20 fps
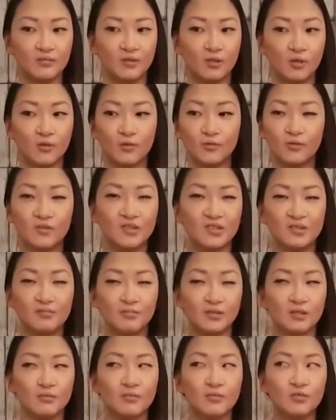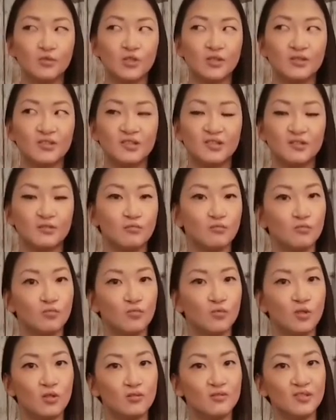all of these people just
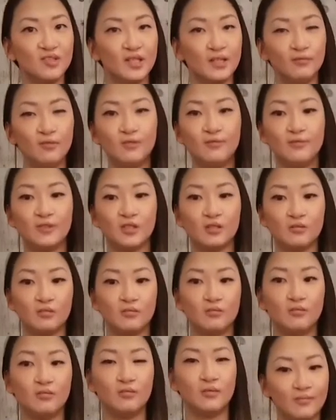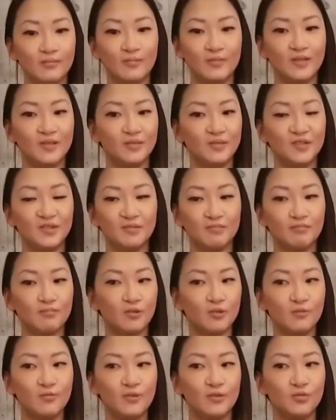knows everything. It's
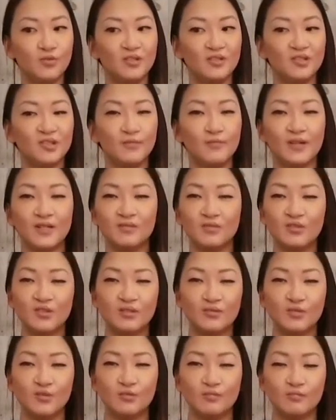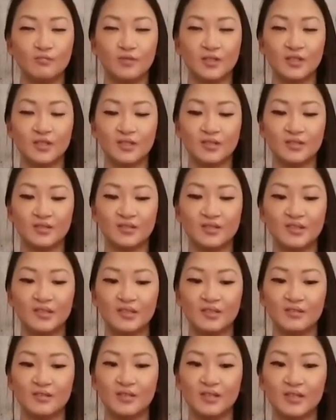both a disadvantage because
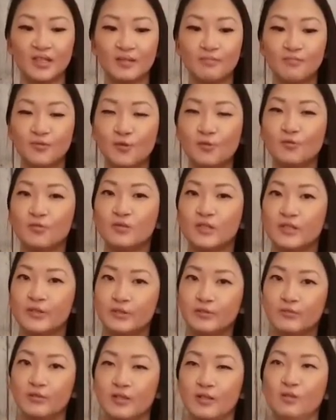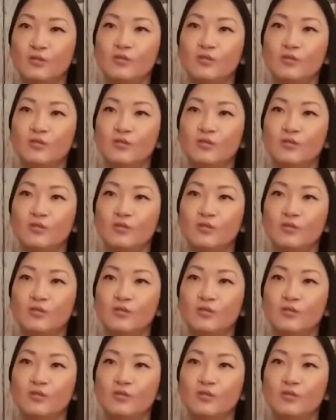it can pull you a